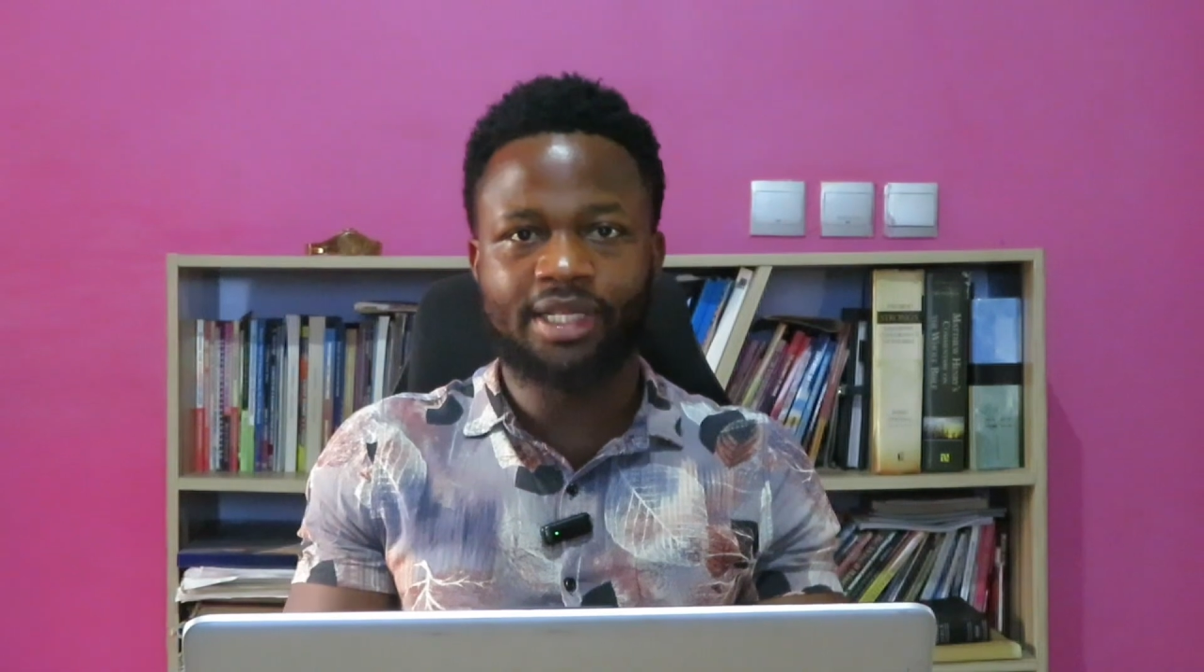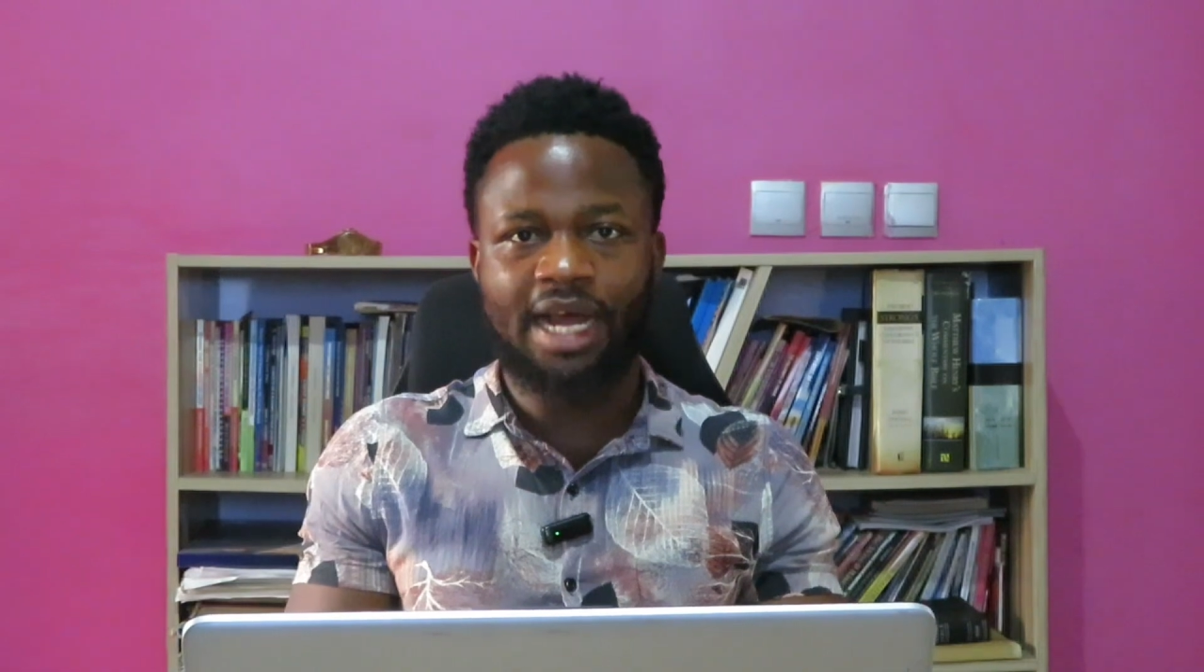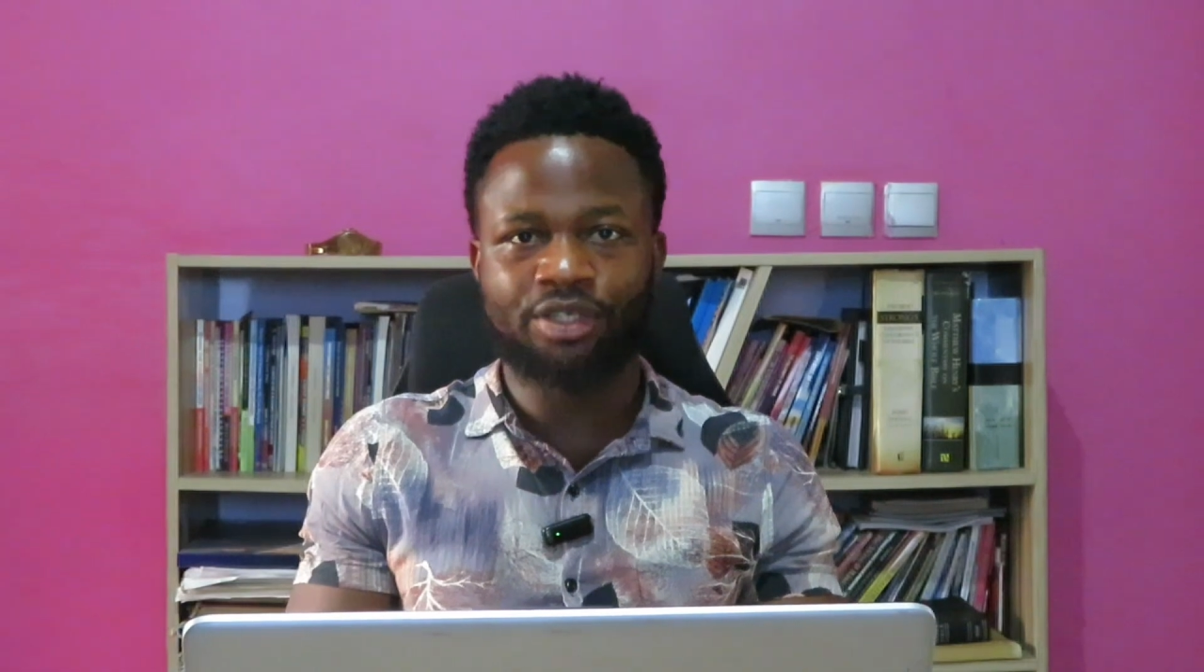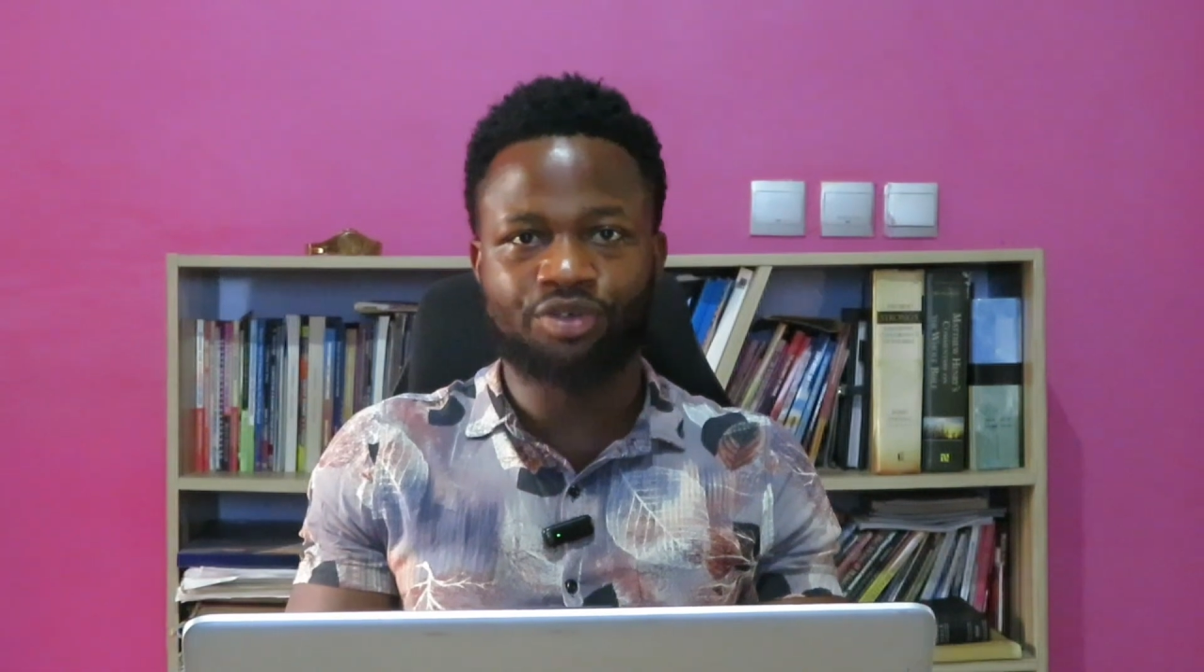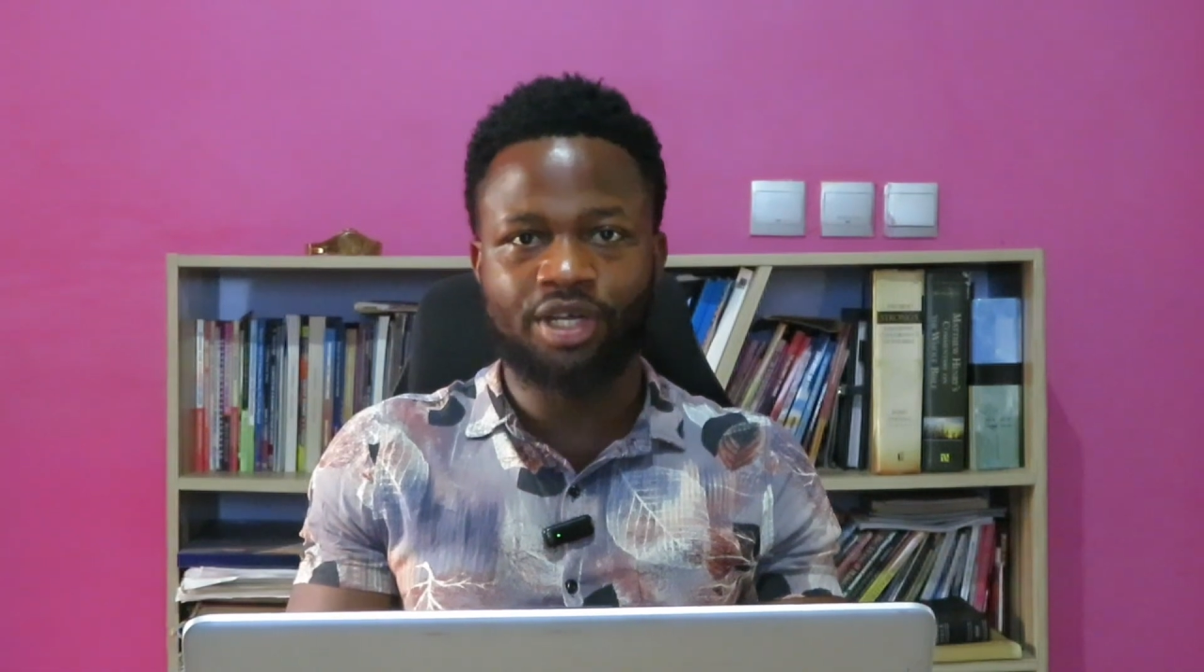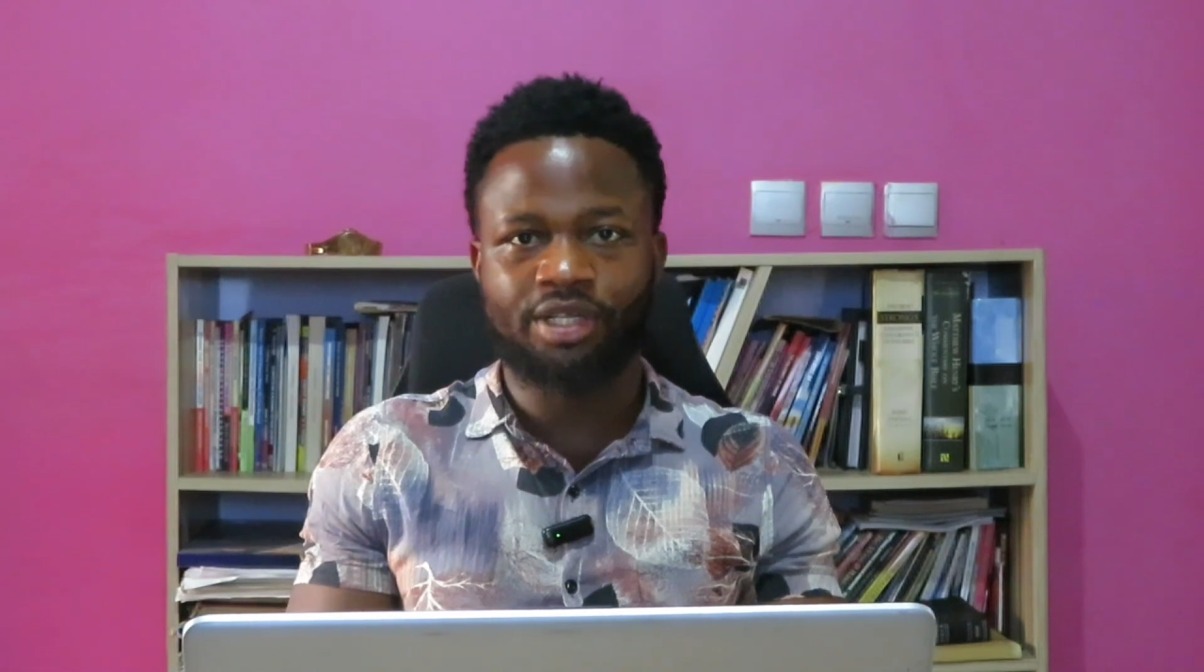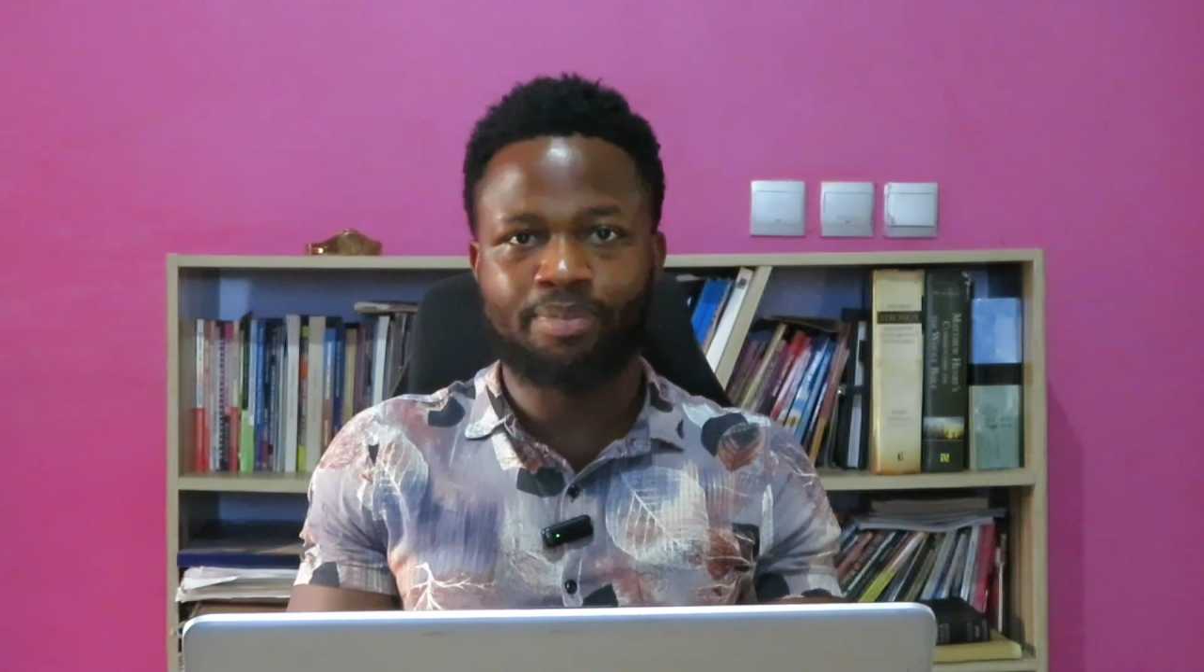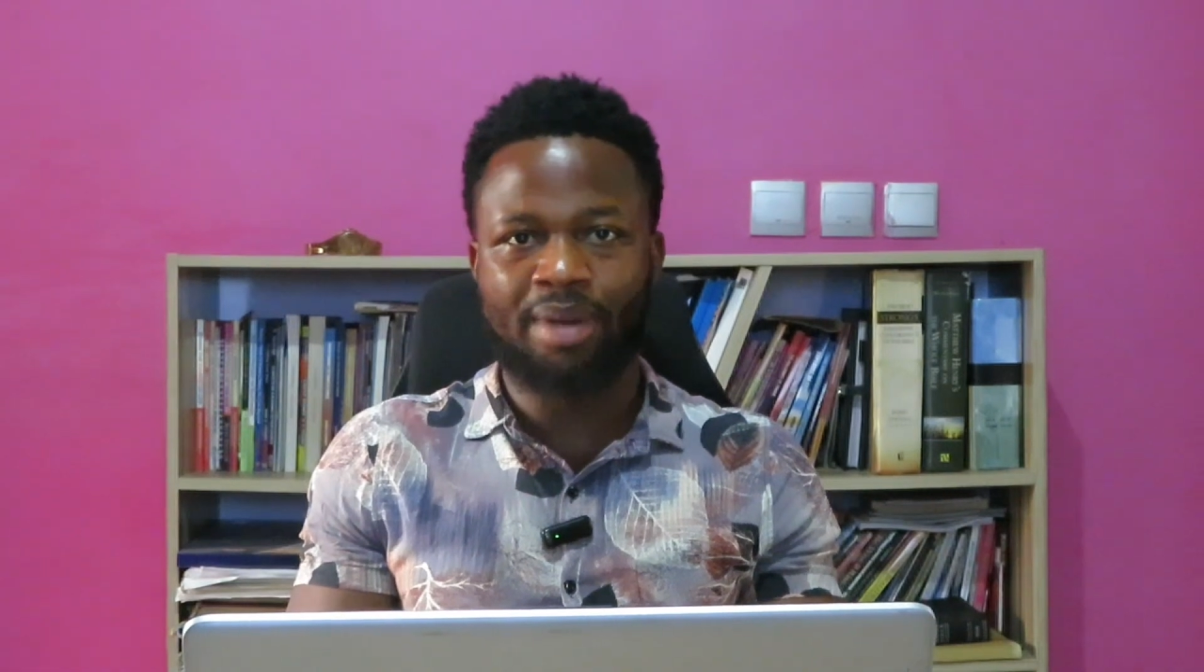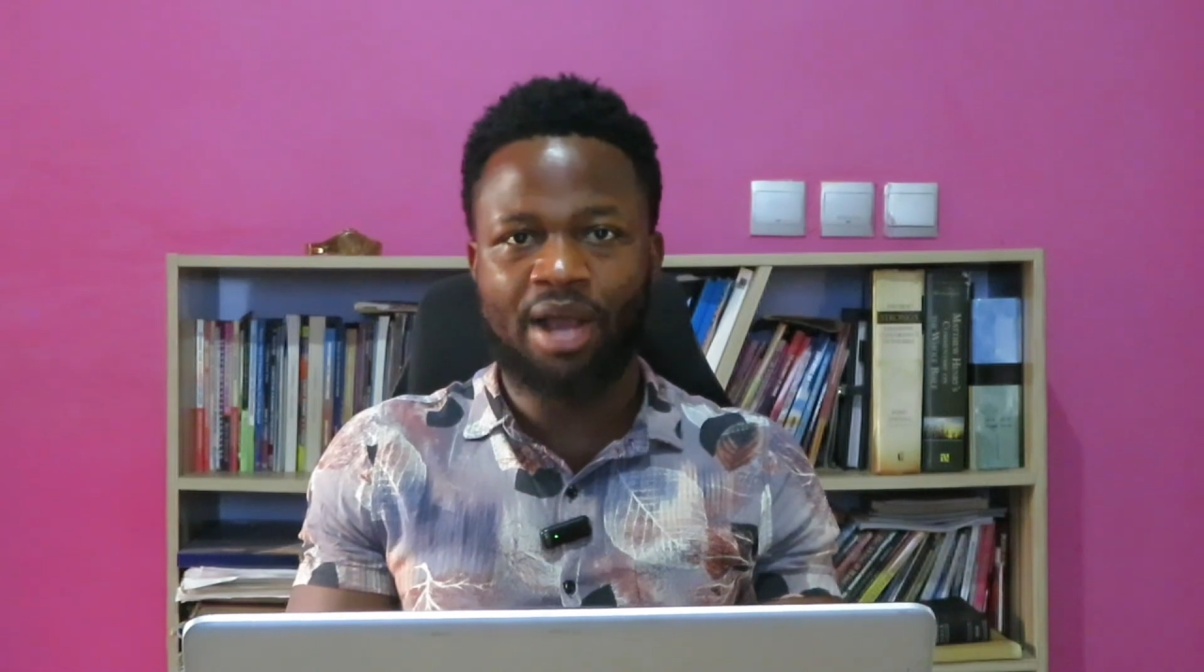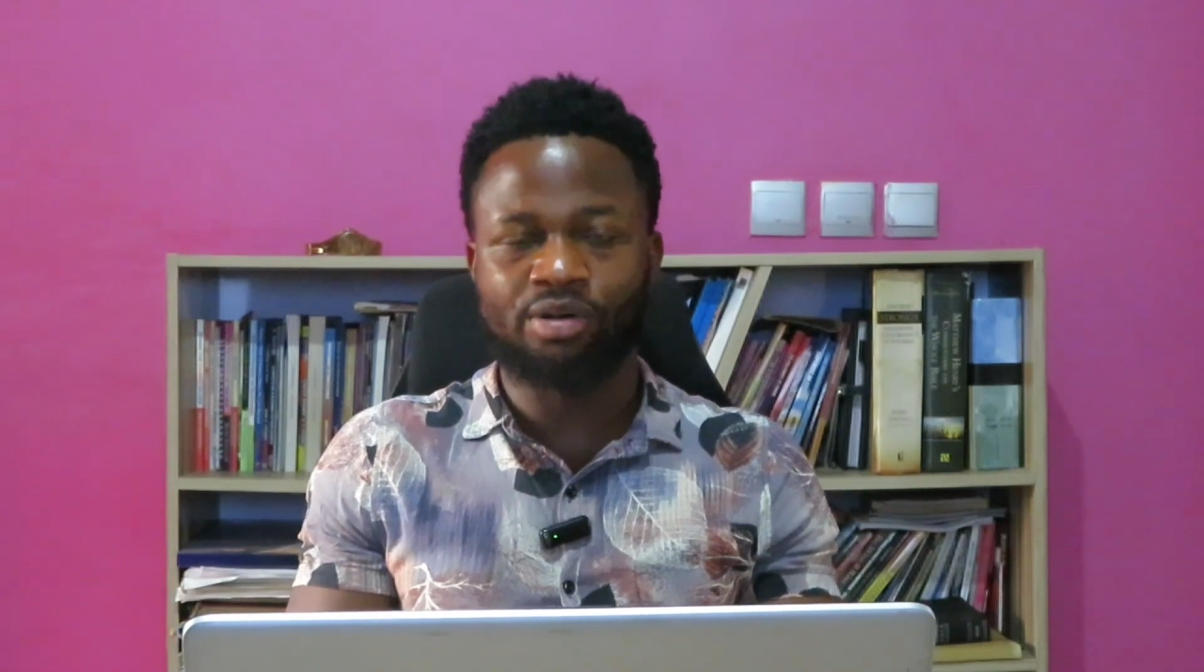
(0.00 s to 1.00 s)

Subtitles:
Click that trade,